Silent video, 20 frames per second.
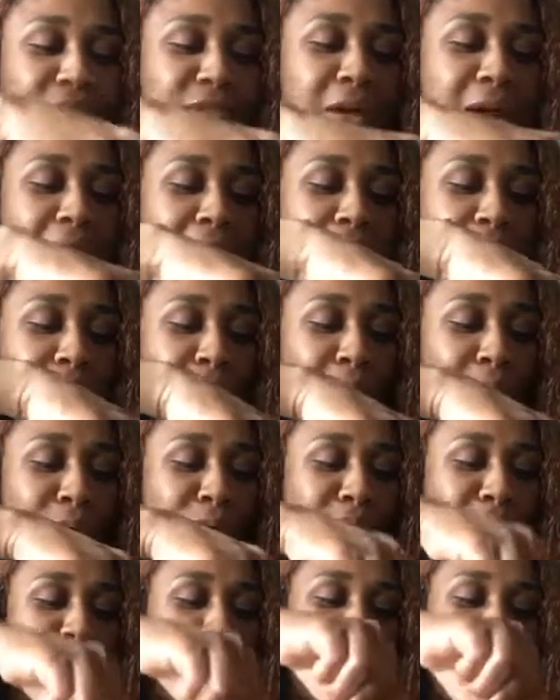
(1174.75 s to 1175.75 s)
So I had
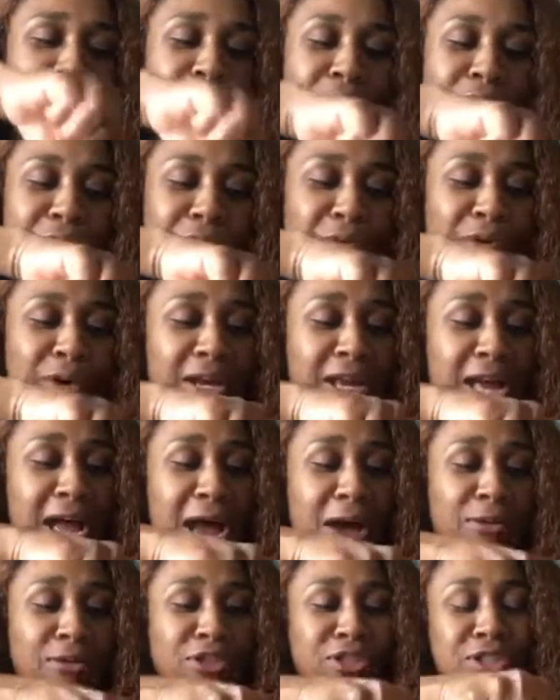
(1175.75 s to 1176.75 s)
worked the whole
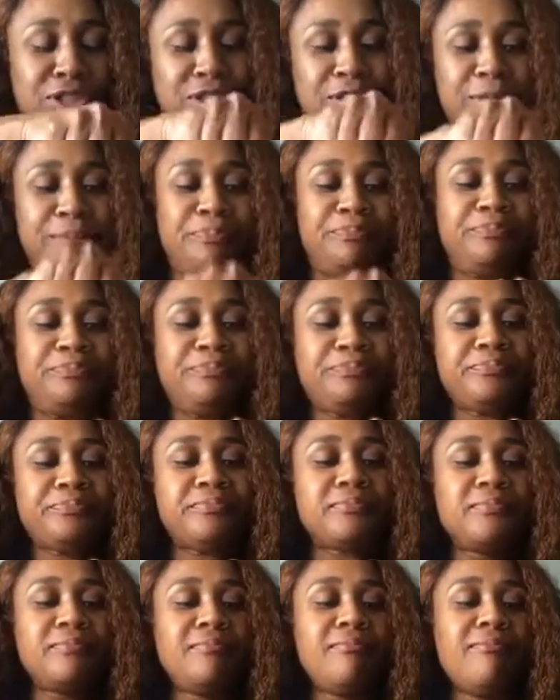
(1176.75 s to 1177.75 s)
40-hour shift.
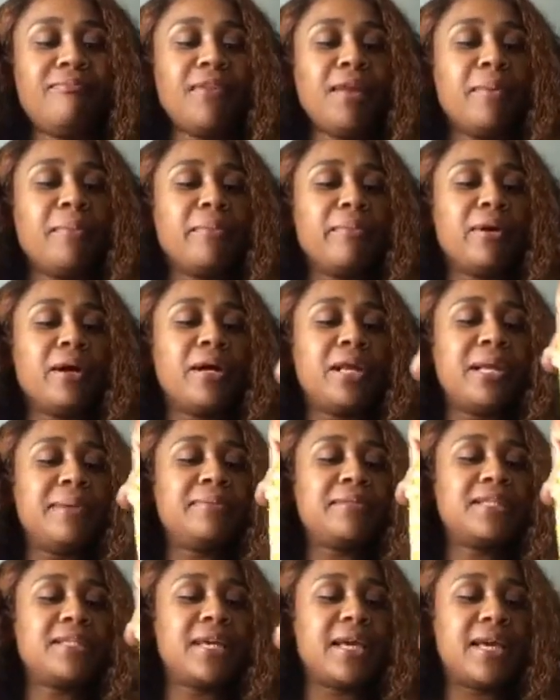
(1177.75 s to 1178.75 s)
Bro,
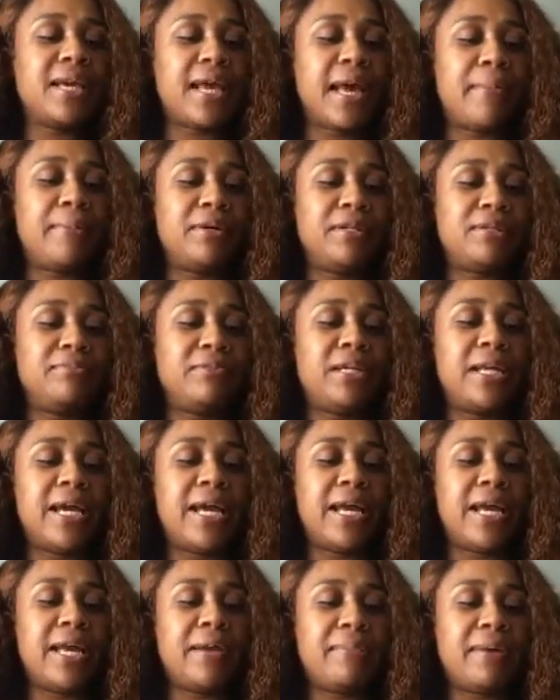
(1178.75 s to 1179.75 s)
let me tell you how much money
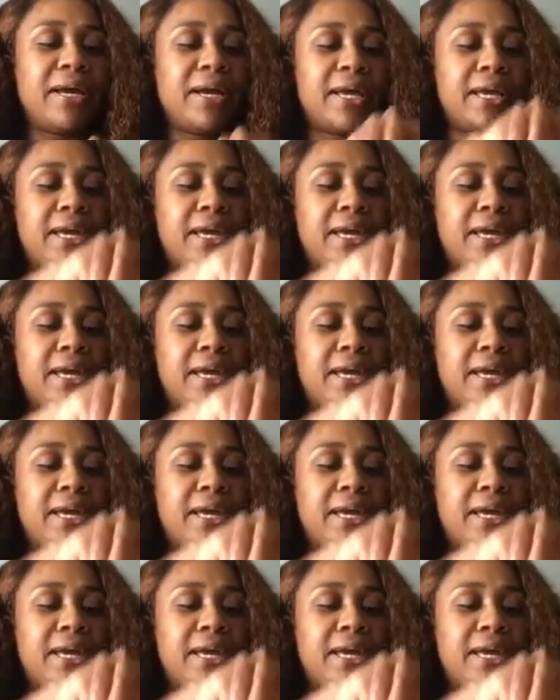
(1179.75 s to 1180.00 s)
I had in my